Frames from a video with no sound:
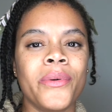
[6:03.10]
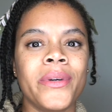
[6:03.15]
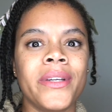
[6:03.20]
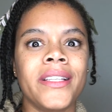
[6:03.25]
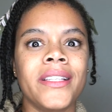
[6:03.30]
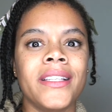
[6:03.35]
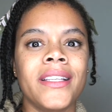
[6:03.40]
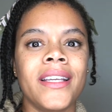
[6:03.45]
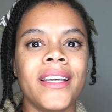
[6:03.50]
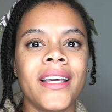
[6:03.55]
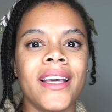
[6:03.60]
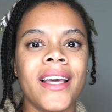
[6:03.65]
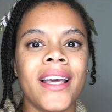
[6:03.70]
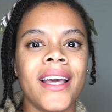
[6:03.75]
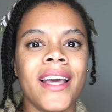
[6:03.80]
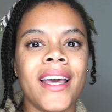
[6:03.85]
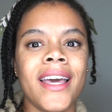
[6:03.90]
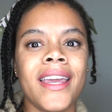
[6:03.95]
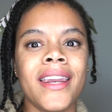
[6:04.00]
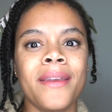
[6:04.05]
and
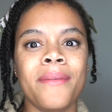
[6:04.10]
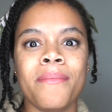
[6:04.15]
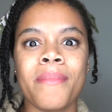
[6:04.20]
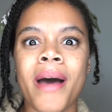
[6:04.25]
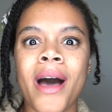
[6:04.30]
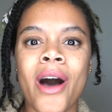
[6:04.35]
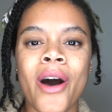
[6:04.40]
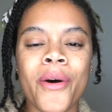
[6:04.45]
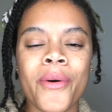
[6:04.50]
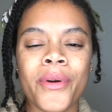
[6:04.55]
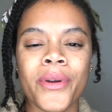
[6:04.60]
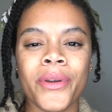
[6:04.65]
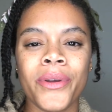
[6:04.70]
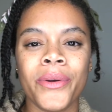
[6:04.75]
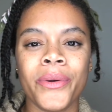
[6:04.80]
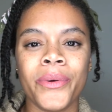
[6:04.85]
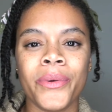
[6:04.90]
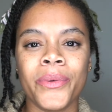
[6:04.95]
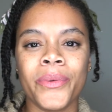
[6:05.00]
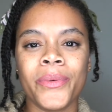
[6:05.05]
empower
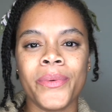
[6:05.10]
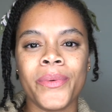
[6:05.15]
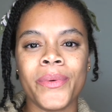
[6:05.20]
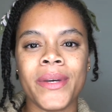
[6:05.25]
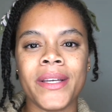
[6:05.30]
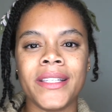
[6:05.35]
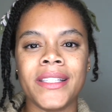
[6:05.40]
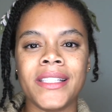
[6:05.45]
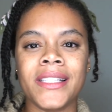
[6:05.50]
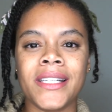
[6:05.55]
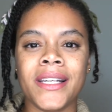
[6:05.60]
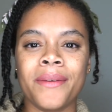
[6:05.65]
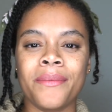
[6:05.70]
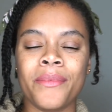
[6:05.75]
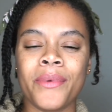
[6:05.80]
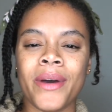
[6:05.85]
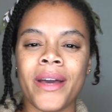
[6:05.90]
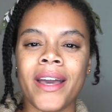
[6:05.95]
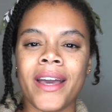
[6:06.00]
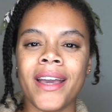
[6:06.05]
you in some
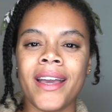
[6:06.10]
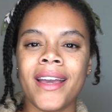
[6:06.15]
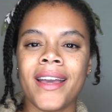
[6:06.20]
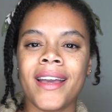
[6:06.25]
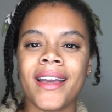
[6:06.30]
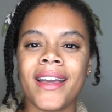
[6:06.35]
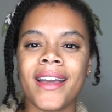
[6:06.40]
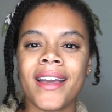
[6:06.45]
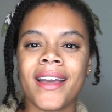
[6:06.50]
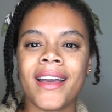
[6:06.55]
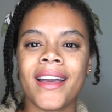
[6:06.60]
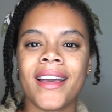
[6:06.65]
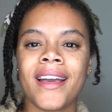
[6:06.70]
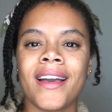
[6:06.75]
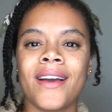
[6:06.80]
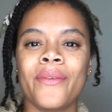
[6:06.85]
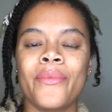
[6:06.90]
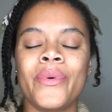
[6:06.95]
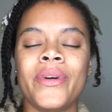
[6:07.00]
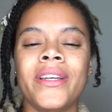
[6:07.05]
way
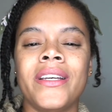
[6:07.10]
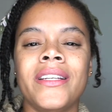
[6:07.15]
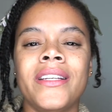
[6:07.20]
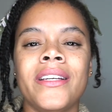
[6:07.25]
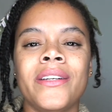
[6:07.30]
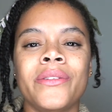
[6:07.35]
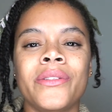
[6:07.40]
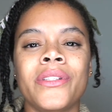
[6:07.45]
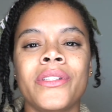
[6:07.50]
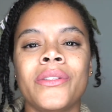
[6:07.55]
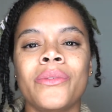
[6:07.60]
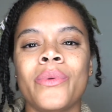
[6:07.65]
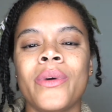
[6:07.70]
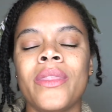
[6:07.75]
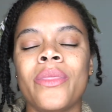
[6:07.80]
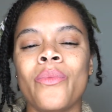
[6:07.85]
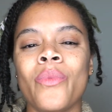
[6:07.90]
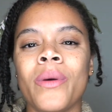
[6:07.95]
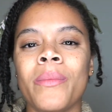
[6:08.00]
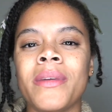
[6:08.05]
when it deals
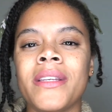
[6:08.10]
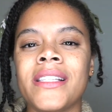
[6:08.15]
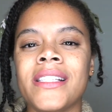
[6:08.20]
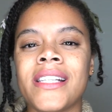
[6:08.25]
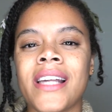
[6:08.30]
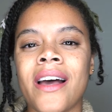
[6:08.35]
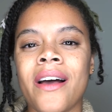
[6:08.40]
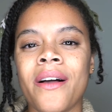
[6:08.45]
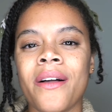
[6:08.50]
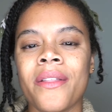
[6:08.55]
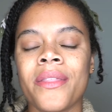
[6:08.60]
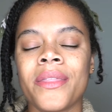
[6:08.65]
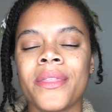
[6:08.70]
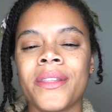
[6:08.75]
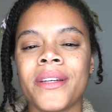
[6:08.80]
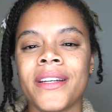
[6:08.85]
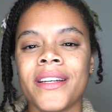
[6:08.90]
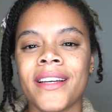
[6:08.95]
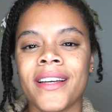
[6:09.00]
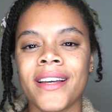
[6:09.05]
with women's health.
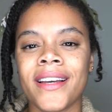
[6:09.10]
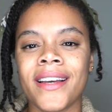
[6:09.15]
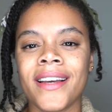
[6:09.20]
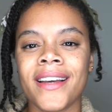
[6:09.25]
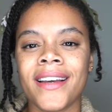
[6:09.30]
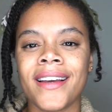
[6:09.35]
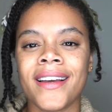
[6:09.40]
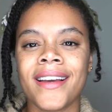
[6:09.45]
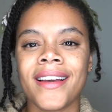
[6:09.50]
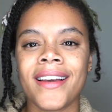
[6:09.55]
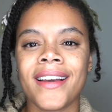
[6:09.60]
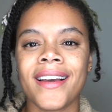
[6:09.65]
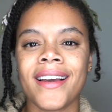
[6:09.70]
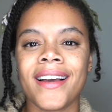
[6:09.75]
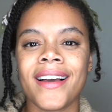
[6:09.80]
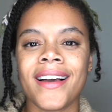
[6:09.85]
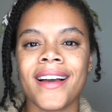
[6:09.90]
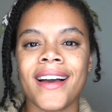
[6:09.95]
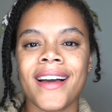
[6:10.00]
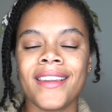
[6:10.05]

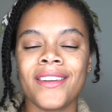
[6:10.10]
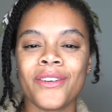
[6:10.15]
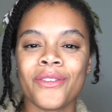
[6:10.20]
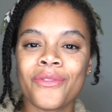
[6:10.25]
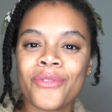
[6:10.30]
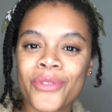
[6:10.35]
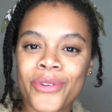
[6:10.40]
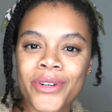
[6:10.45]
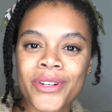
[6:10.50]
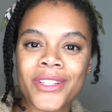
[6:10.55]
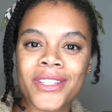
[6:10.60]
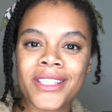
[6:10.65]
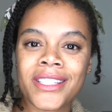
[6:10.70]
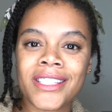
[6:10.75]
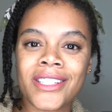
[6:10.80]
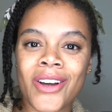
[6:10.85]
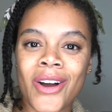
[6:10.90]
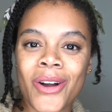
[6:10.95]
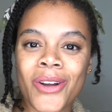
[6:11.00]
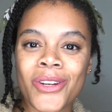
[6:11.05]
I look forward to
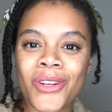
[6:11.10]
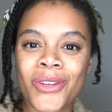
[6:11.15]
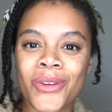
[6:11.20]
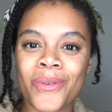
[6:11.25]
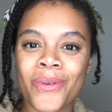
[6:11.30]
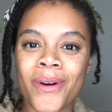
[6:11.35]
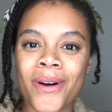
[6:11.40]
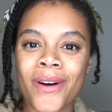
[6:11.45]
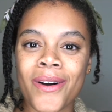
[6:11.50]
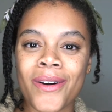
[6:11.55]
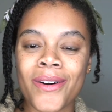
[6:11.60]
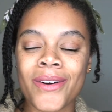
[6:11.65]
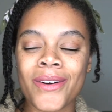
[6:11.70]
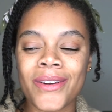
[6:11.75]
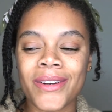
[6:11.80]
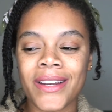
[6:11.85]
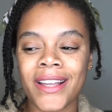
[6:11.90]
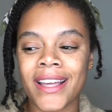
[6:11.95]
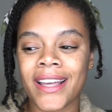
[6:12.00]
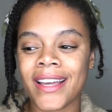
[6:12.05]
talking to you
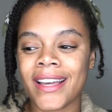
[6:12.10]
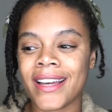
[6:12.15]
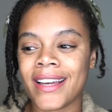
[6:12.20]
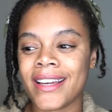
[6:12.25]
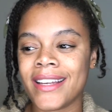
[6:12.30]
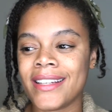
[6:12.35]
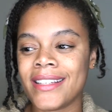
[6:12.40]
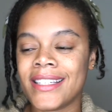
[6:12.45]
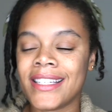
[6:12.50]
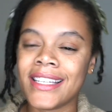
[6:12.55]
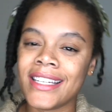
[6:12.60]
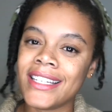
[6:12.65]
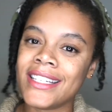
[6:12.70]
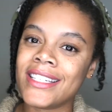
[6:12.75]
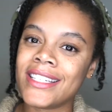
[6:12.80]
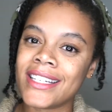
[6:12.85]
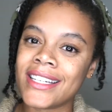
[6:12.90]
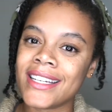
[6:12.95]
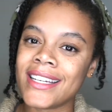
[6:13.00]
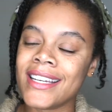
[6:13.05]
all and
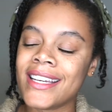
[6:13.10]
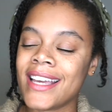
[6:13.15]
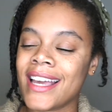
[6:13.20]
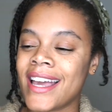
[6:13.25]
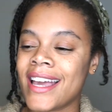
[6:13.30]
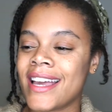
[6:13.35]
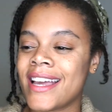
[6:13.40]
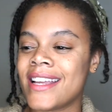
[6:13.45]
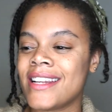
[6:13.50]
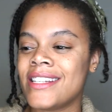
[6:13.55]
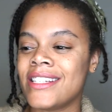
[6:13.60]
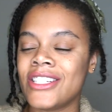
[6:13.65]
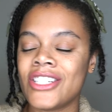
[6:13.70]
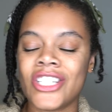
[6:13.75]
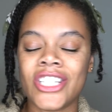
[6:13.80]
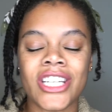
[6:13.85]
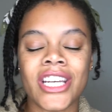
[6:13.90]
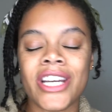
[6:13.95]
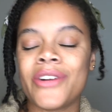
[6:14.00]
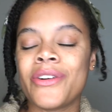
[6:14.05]
teaching and just
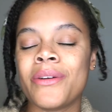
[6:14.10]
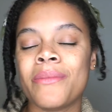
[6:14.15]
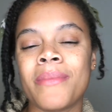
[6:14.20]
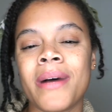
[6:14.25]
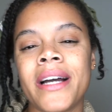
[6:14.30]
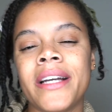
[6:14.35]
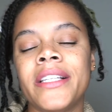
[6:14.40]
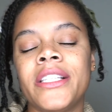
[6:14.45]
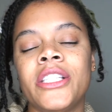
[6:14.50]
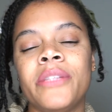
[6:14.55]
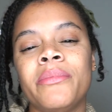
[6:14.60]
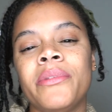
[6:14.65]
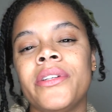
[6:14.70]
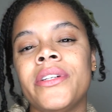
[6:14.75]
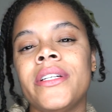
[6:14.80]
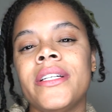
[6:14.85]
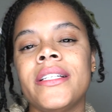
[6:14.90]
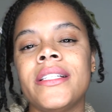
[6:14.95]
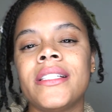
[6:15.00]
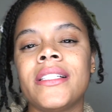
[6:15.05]
sharing my
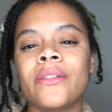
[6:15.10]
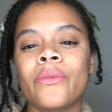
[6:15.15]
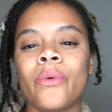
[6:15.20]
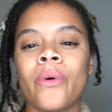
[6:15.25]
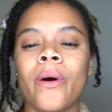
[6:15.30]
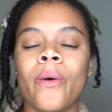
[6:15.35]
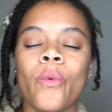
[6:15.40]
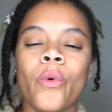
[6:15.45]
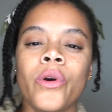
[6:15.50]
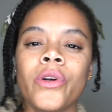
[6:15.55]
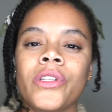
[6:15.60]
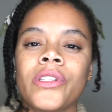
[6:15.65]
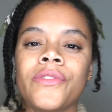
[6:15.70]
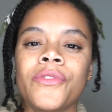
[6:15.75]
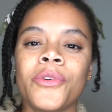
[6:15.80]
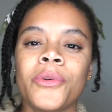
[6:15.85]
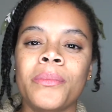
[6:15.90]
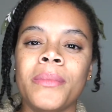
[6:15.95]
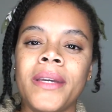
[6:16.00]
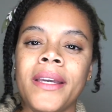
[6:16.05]
experience, what works
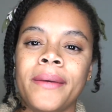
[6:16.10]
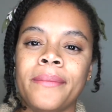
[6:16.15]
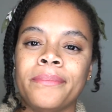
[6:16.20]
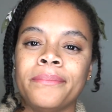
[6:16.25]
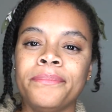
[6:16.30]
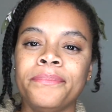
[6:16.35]
for me.